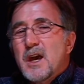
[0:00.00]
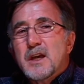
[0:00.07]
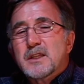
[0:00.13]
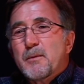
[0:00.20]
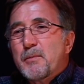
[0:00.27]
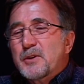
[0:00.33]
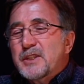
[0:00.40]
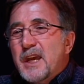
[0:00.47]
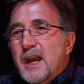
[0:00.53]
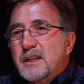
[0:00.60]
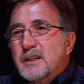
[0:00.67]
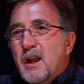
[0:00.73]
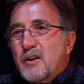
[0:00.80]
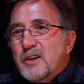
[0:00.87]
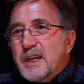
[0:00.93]
to
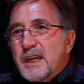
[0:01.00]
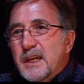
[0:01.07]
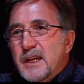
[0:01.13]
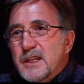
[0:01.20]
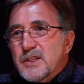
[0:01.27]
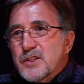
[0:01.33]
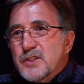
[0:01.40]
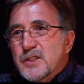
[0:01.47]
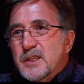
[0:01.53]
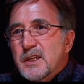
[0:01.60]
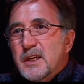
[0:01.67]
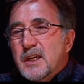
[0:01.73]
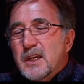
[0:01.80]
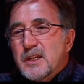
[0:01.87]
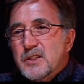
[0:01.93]
protect our kids
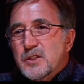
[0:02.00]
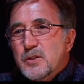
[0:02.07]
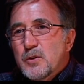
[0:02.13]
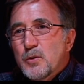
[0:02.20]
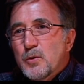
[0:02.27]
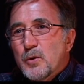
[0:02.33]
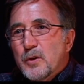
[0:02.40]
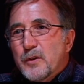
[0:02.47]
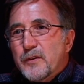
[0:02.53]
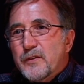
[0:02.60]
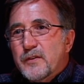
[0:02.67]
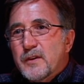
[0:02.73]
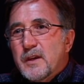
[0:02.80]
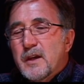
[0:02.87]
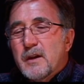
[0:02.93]
in
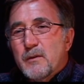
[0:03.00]
schools